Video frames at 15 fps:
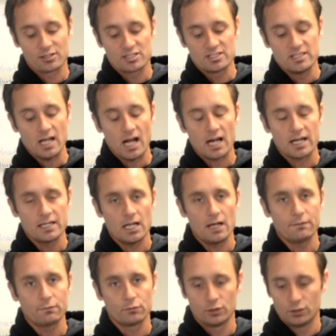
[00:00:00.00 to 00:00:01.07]
not
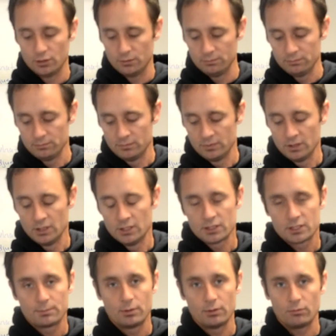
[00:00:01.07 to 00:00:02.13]
enough room to
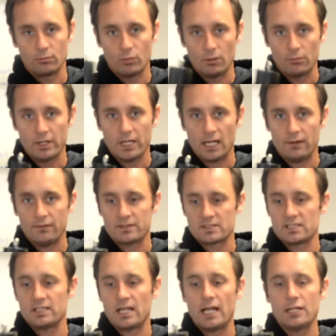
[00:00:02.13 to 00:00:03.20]
put what we have as a
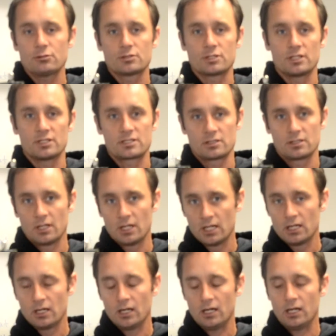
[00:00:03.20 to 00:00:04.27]
nitrogen
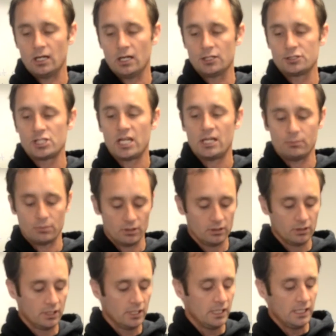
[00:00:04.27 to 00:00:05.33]
chamber
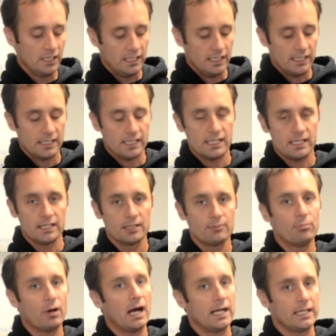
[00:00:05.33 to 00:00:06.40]
in the
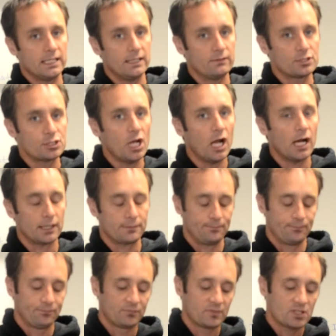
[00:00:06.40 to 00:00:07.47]
body of the shock.
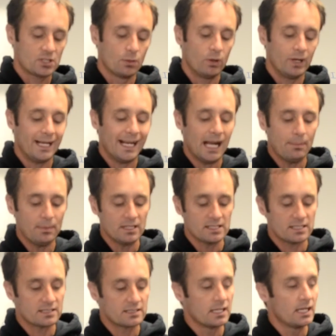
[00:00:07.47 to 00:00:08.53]
So what happens
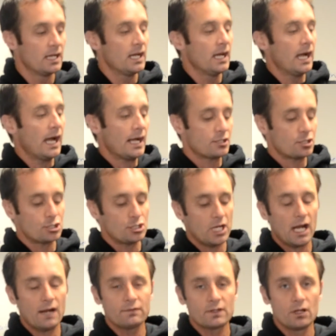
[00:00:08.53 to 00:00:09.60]
is, as a
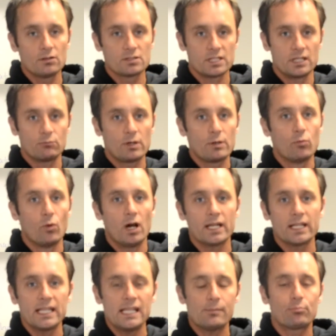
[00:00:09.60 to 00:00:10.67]
shaft goes in, we want to
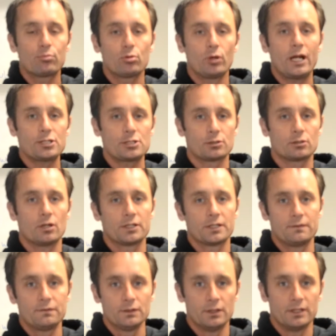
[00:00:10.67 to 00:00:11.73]
keep pressure on the
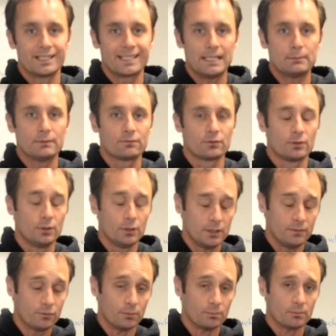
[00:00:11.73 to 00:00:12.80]
fluid to keep the fluid
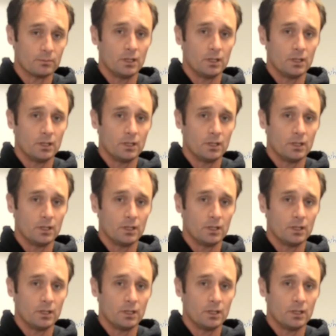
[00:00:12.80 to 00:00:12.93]
from